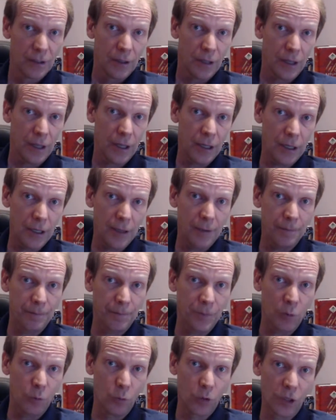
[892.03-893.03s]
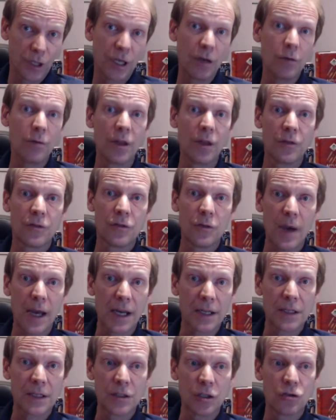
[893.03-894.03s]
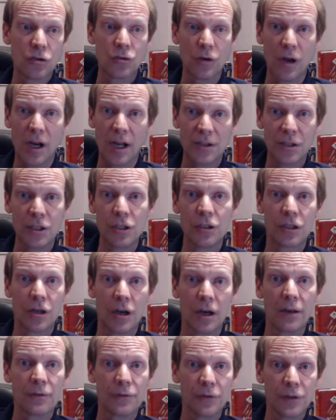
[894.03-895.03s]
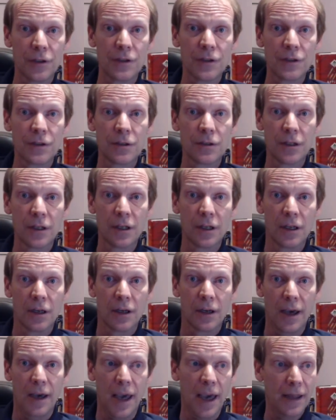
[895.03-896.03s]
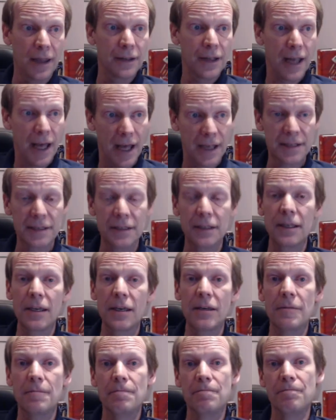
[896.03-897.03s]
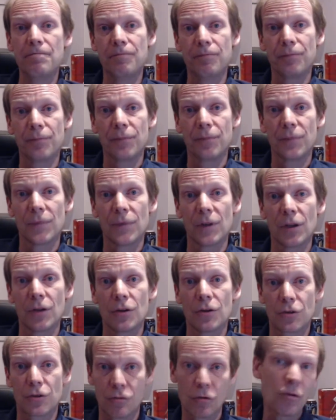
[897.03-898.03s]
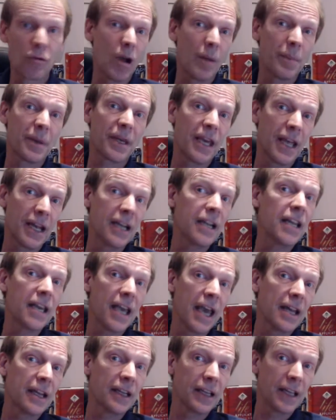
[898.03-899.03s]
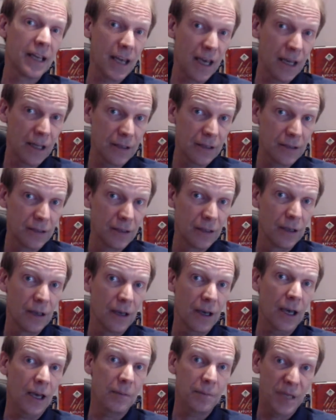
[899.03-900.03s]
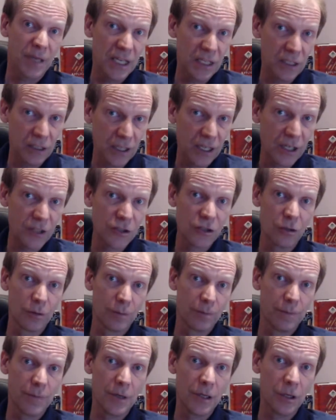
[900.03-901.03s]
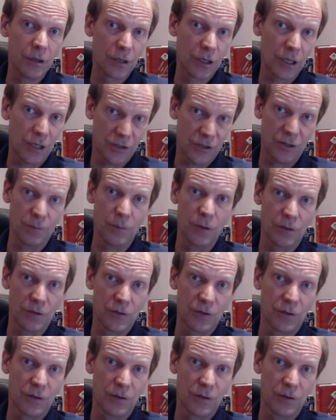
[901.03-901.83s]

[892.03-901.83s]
working with to act as a draw to your conference. And lastly, screw up again and again and again and penalize your customers,